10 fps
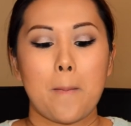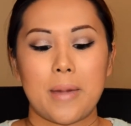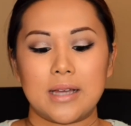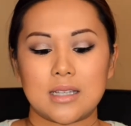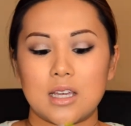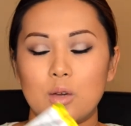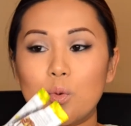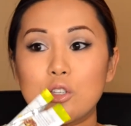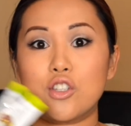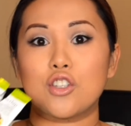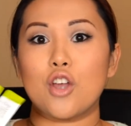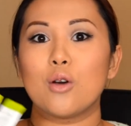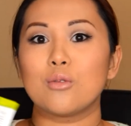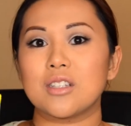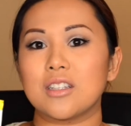But it was
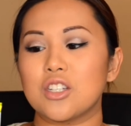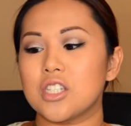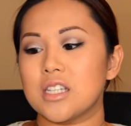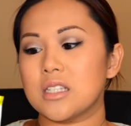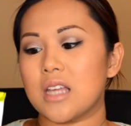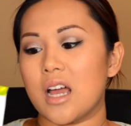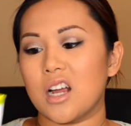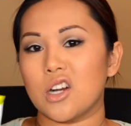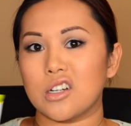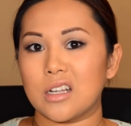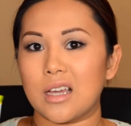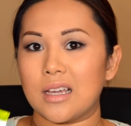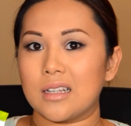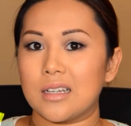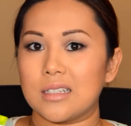so delicious, I already
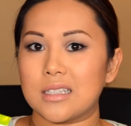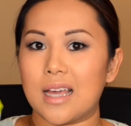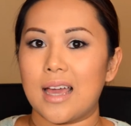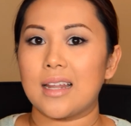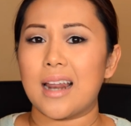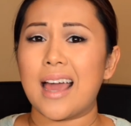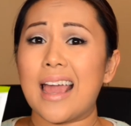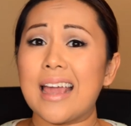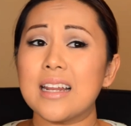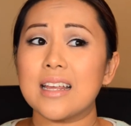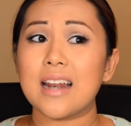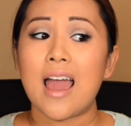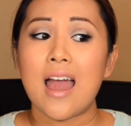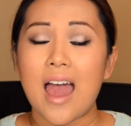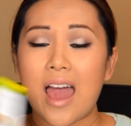ate it. And I ate it
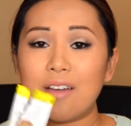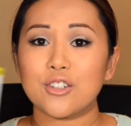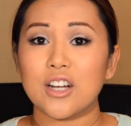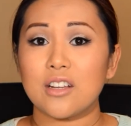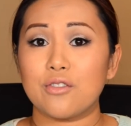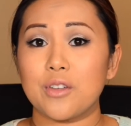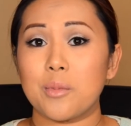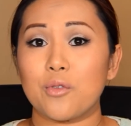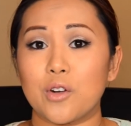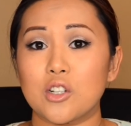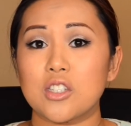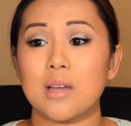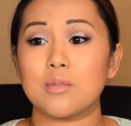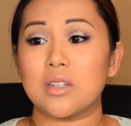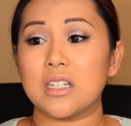after I had filmed the first
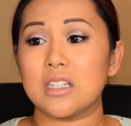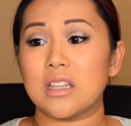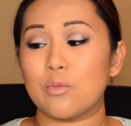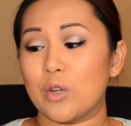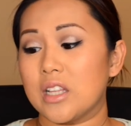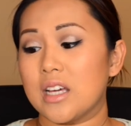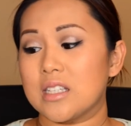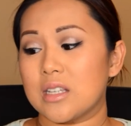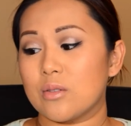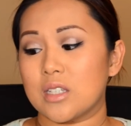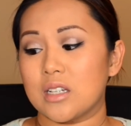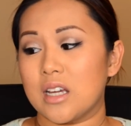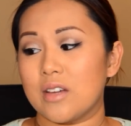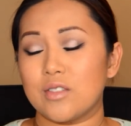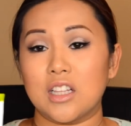time, so I didn't realize I was going to
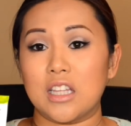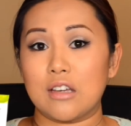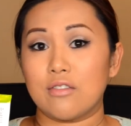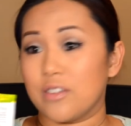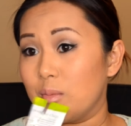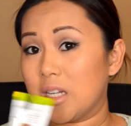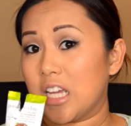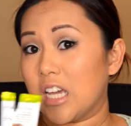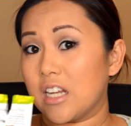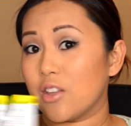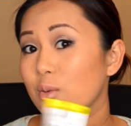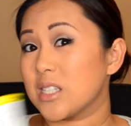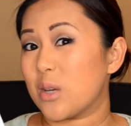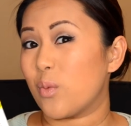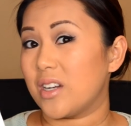have to like film it again.
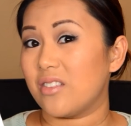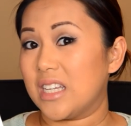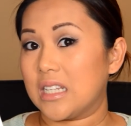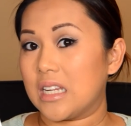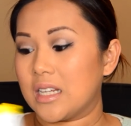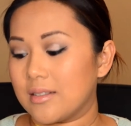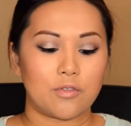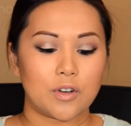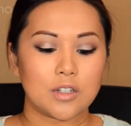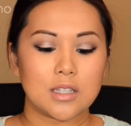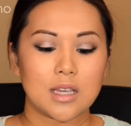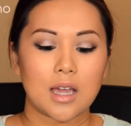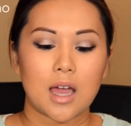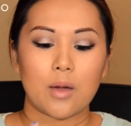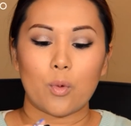Otherwise, I wouldn't have eaten it. The first
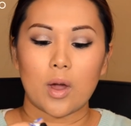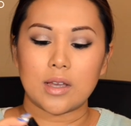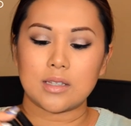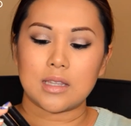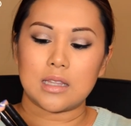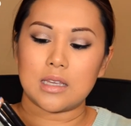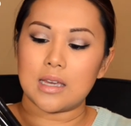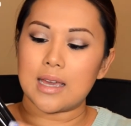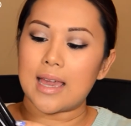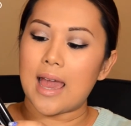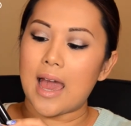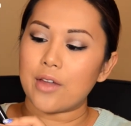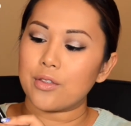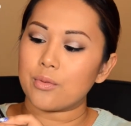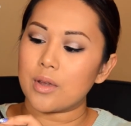thing was the
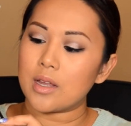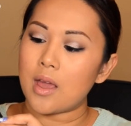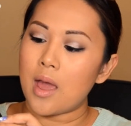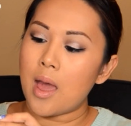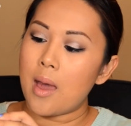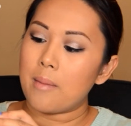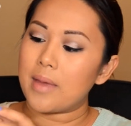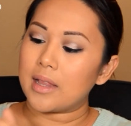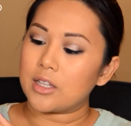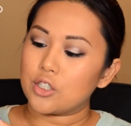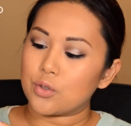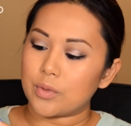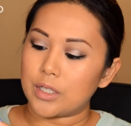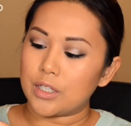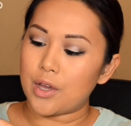Catherine
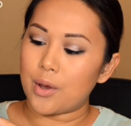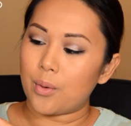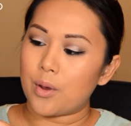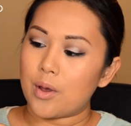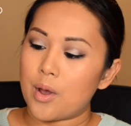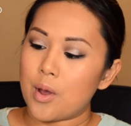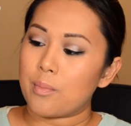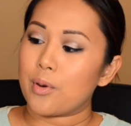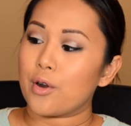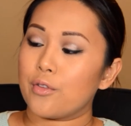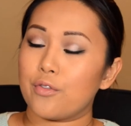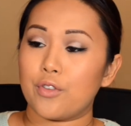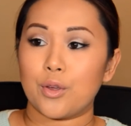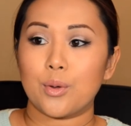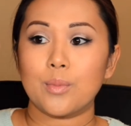Malandrino
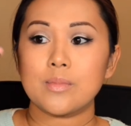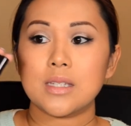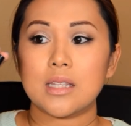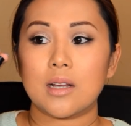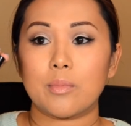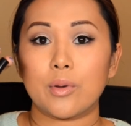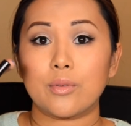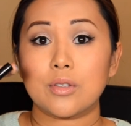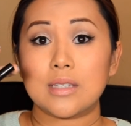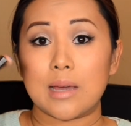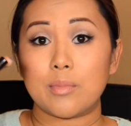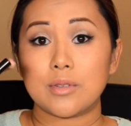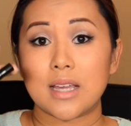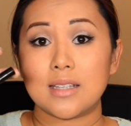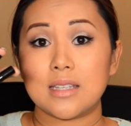perfumes. They're both sample
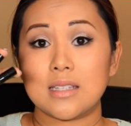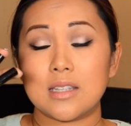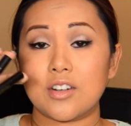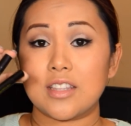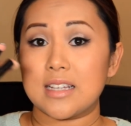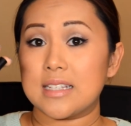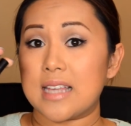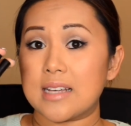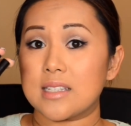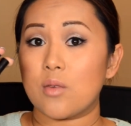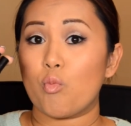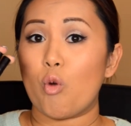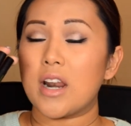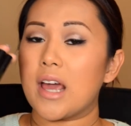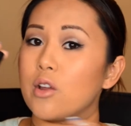sizes. They're the exact same
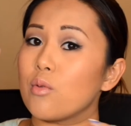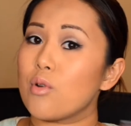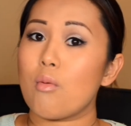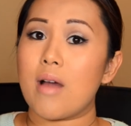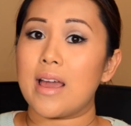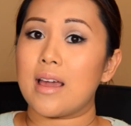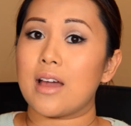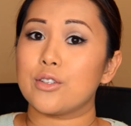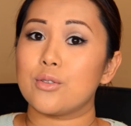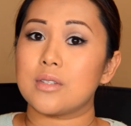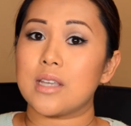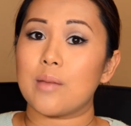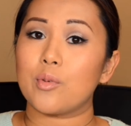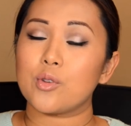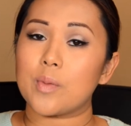one. I don't know why I got 2
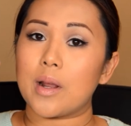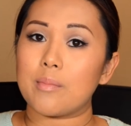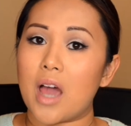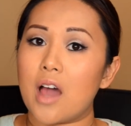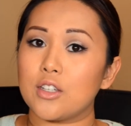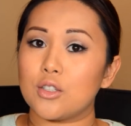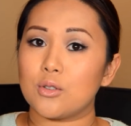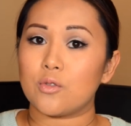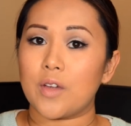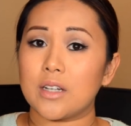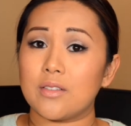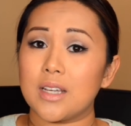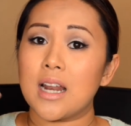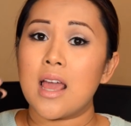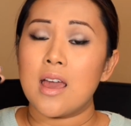samples, but I'm not a huge fan of
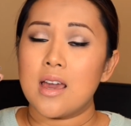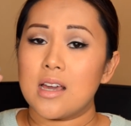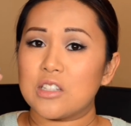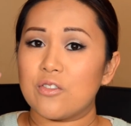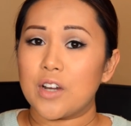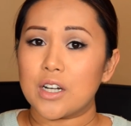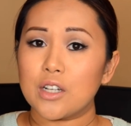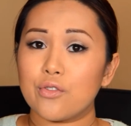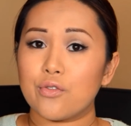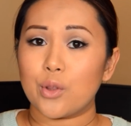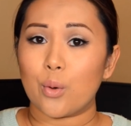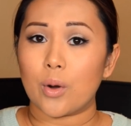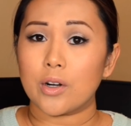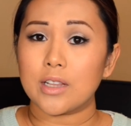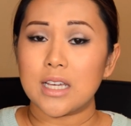it. It's very
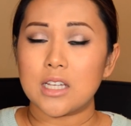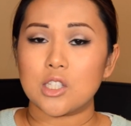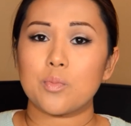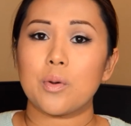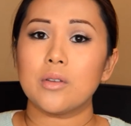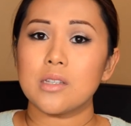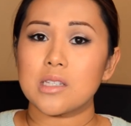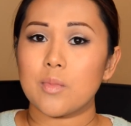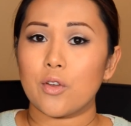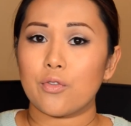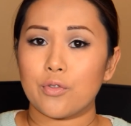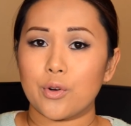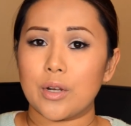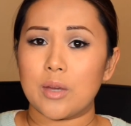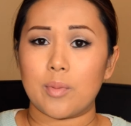florally. It's supposed to smell
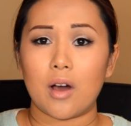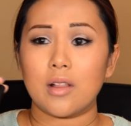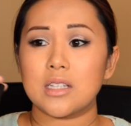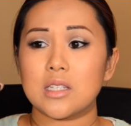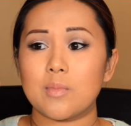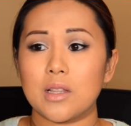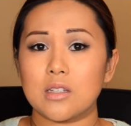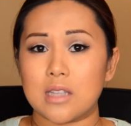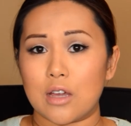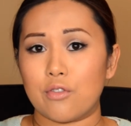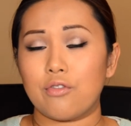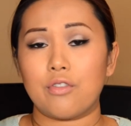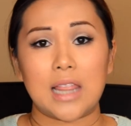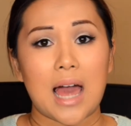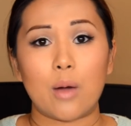fruity, but all I smell is like
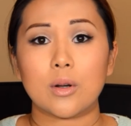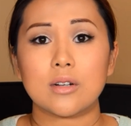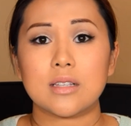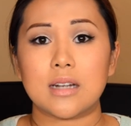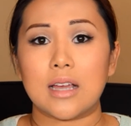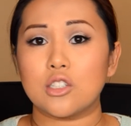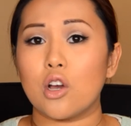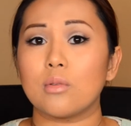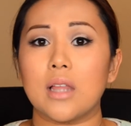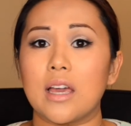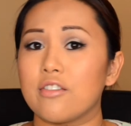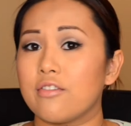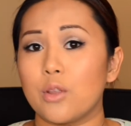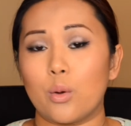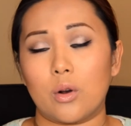flowers, and I don't like
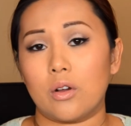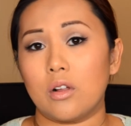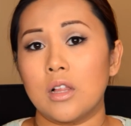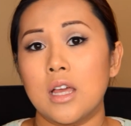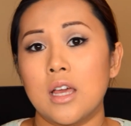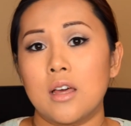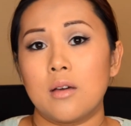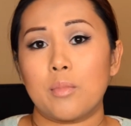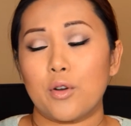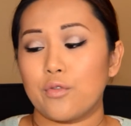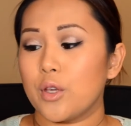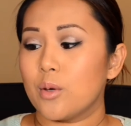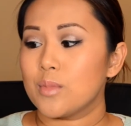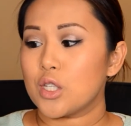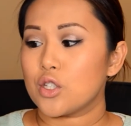floral
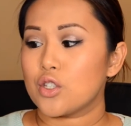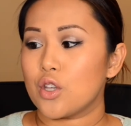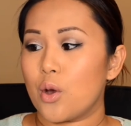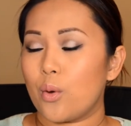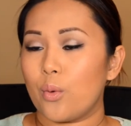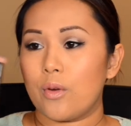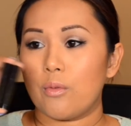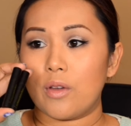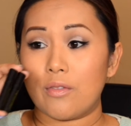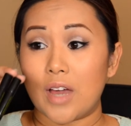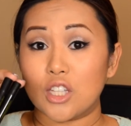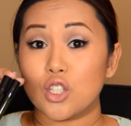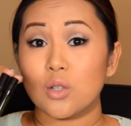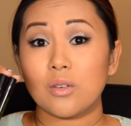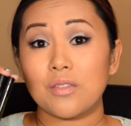perfumes, so We've got
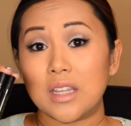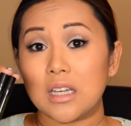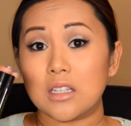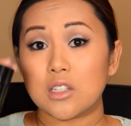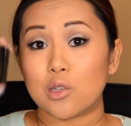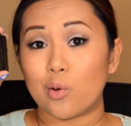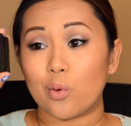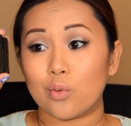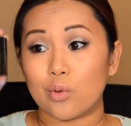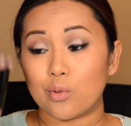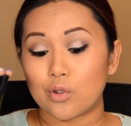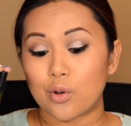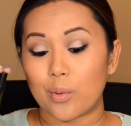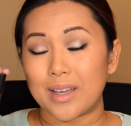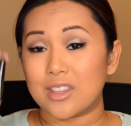two of these, so those are
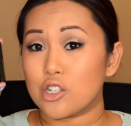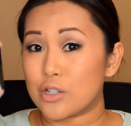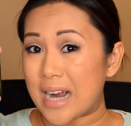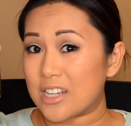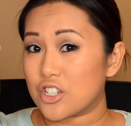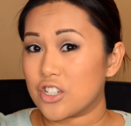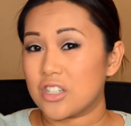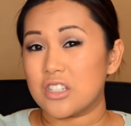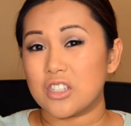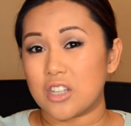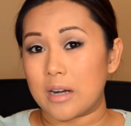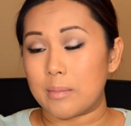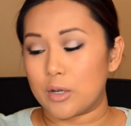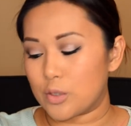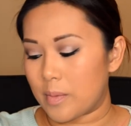going in the trash. Sorry,
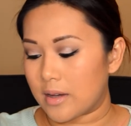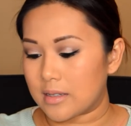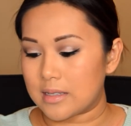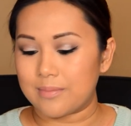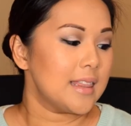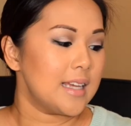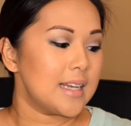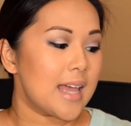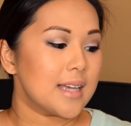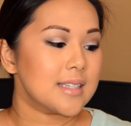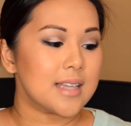Birchbox. The next